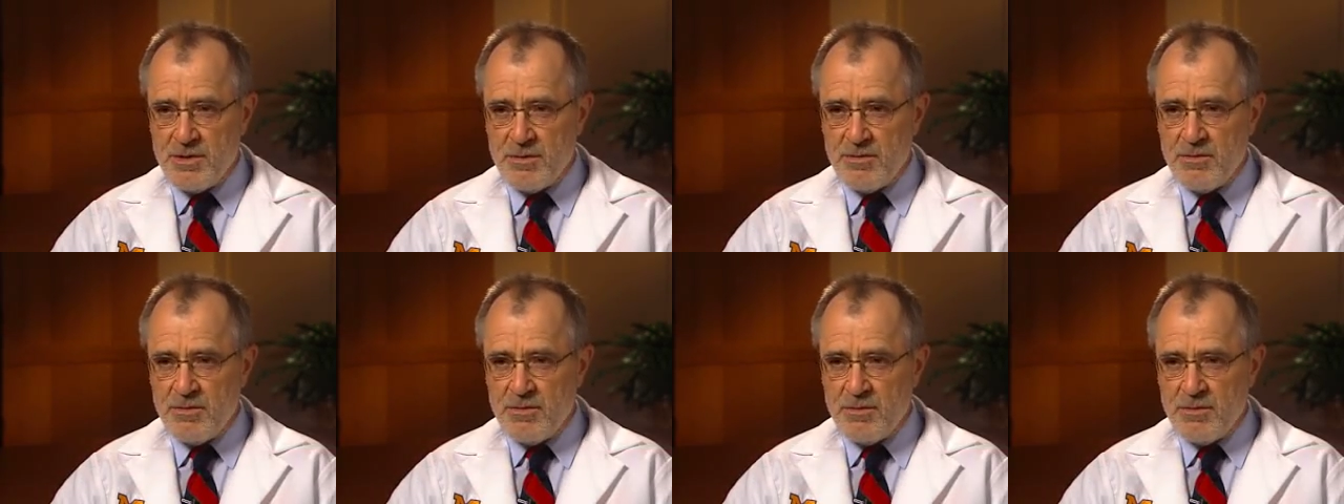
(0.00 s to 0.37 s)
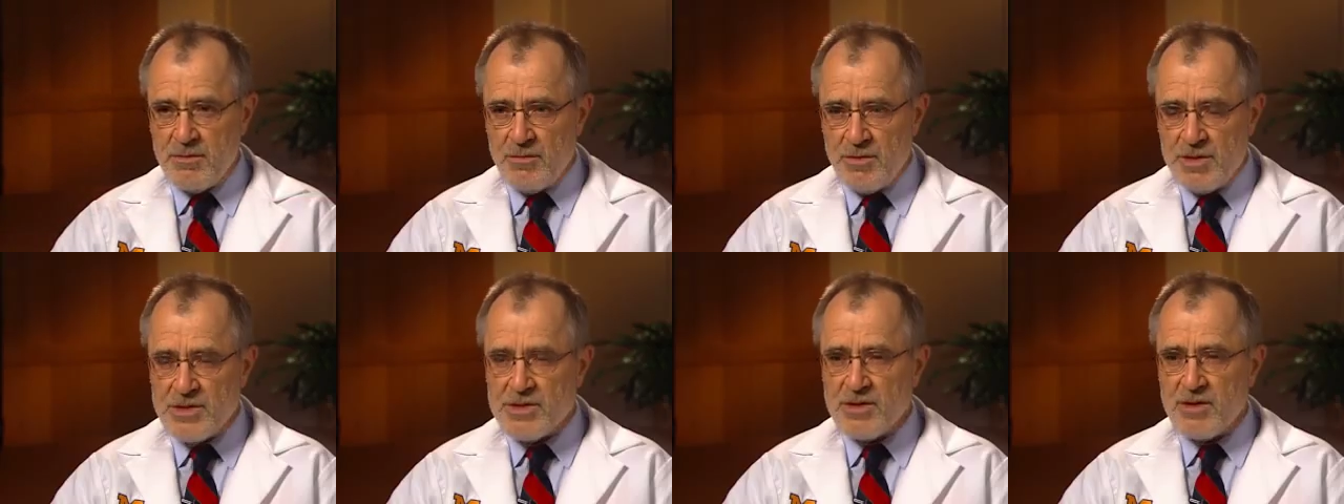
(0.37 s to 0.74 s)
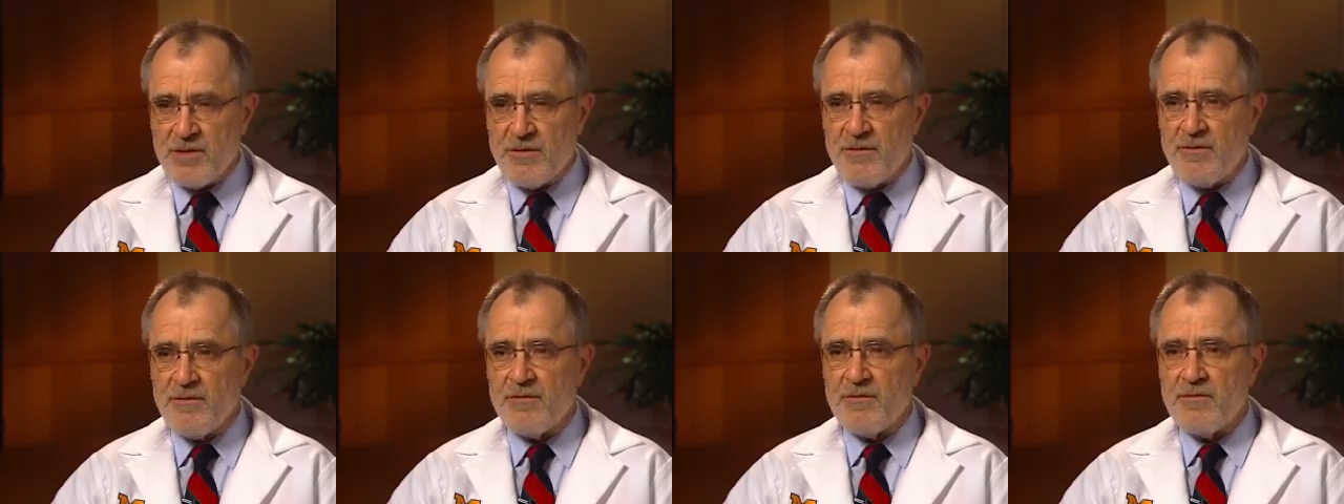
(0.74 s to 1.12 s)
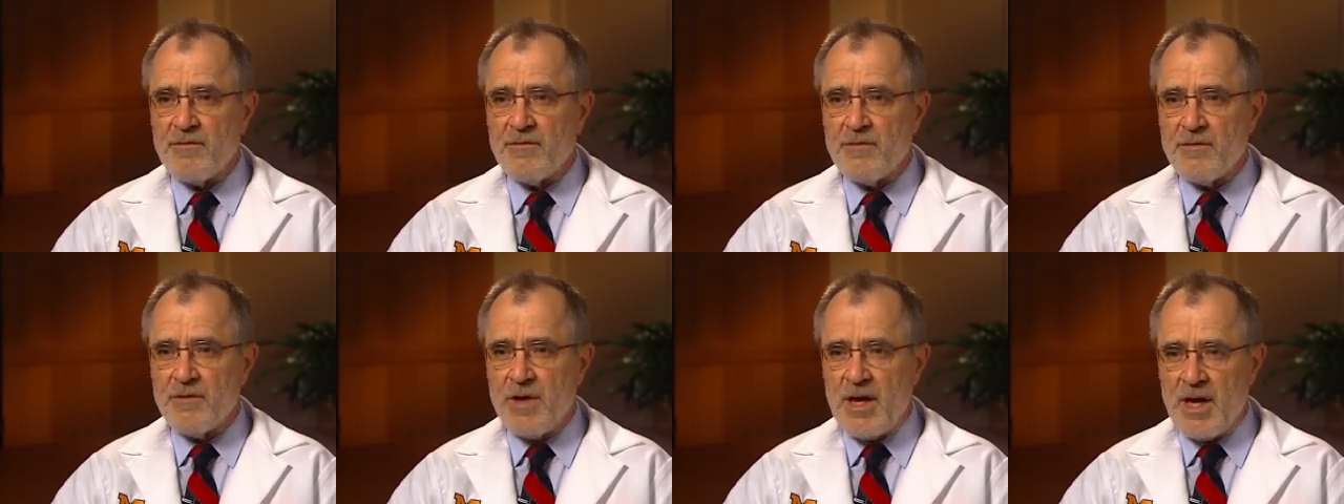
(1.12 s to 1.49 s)
the risk of
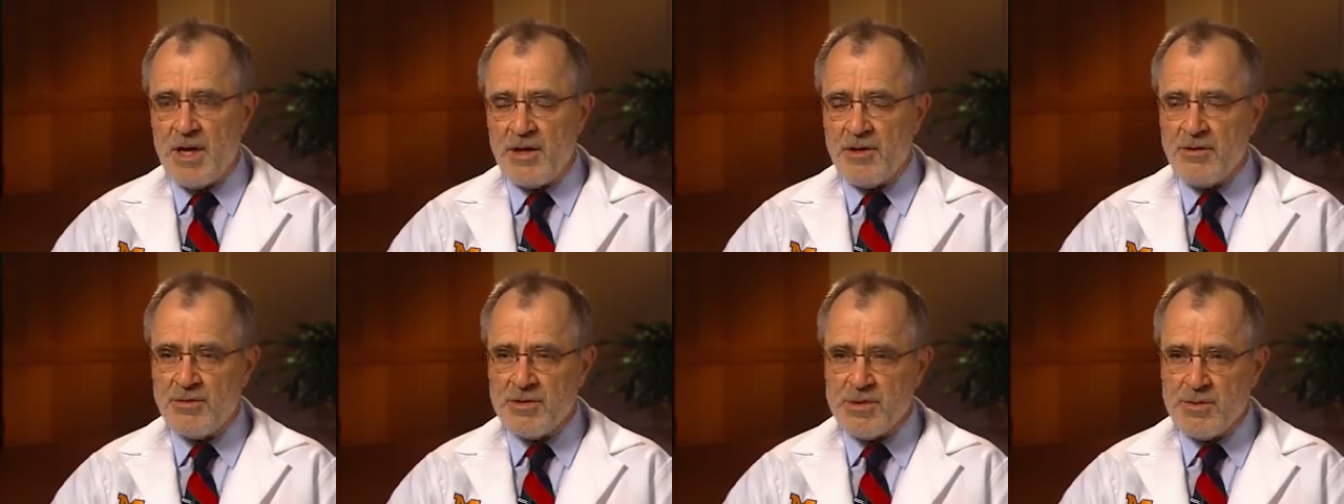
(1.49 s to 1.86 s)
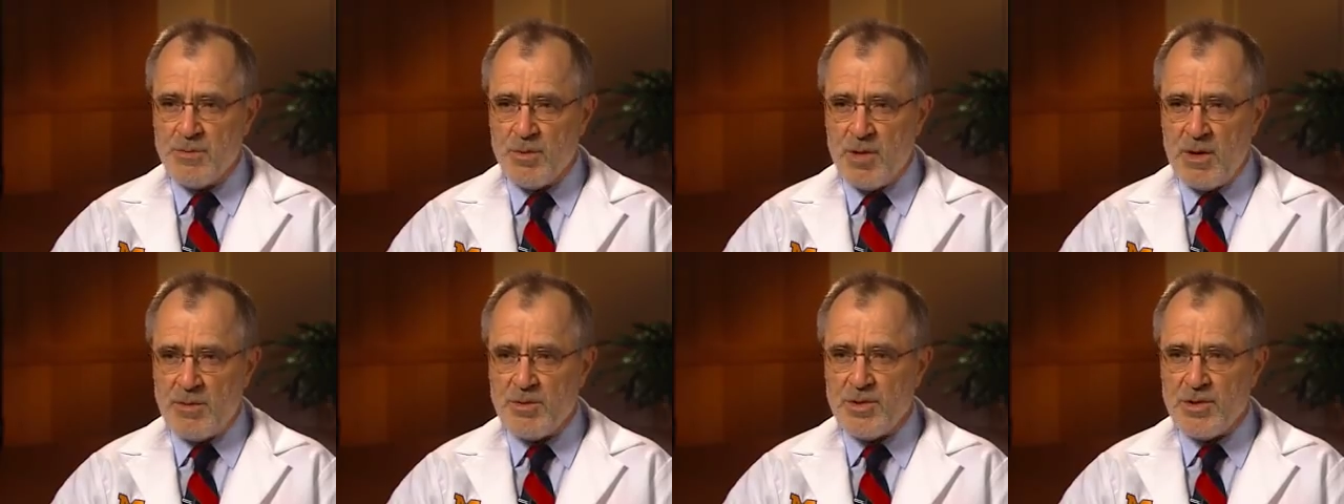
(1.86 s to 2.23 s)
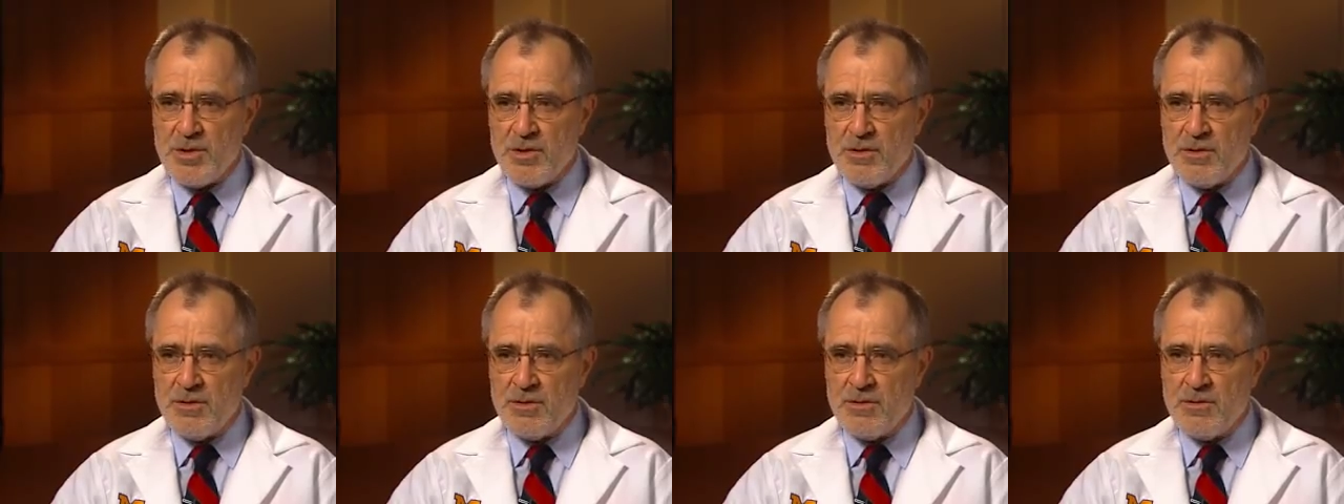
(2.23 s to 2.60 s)
aneurysm rupture.